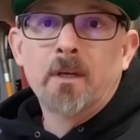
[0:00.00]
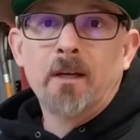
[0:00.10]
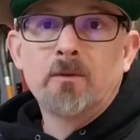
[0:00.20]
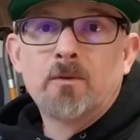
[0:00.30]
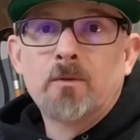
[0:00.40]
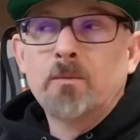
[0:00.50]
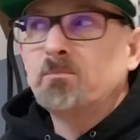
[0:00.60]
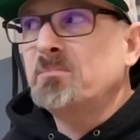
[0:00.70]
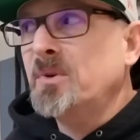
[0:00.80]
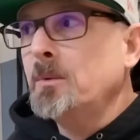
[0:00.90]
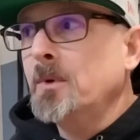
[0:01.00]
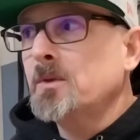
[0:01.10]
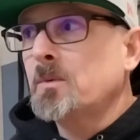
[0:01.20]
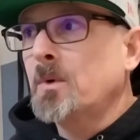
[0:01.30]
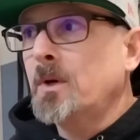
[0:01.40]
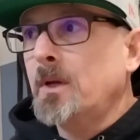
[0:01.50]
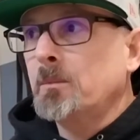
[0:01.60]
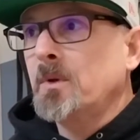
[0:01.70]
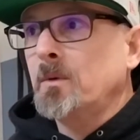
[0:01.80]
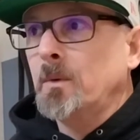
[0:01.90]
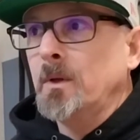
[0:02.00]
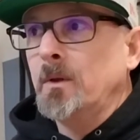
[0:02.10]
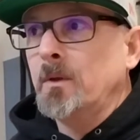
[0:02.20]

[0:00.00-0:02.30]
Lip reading: I pretty much work between